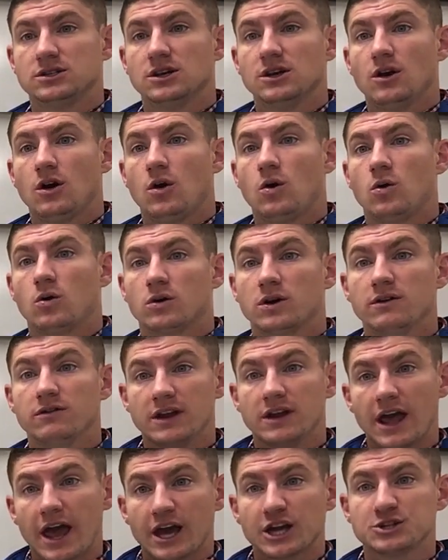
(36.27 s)
or even
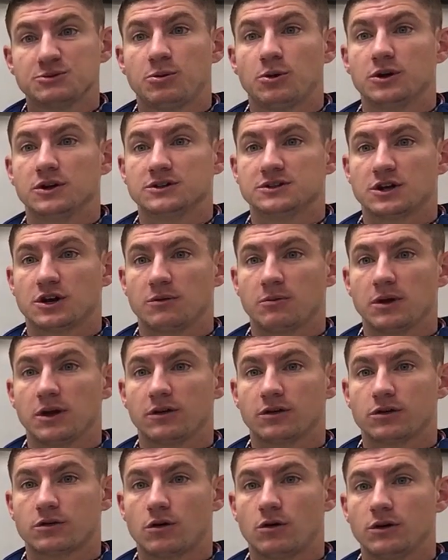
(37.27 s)
exponents that are being
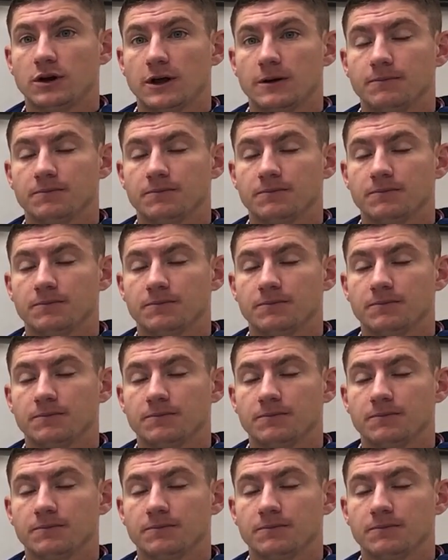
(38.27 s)
thrown in.